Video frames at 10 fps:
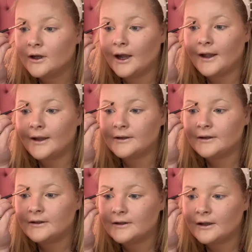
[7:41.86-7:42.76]
And
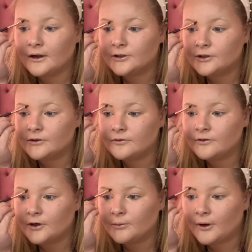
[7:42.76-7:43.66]
I just
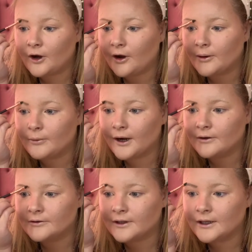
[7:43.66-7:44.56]
fill my
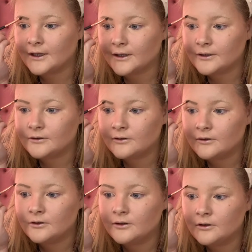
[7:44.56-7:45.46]
eyebrows in
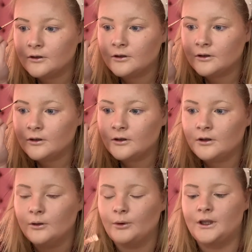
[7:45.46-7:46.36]

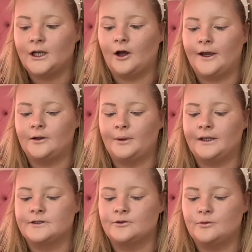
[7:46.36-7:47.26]
with a liner
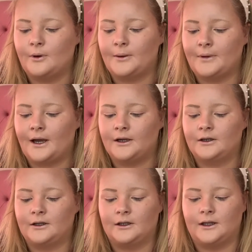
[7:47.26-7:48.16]
pencil by MAC.
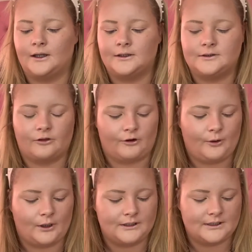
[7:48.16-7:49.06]
It's
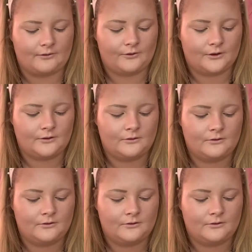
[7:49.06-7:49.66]
317.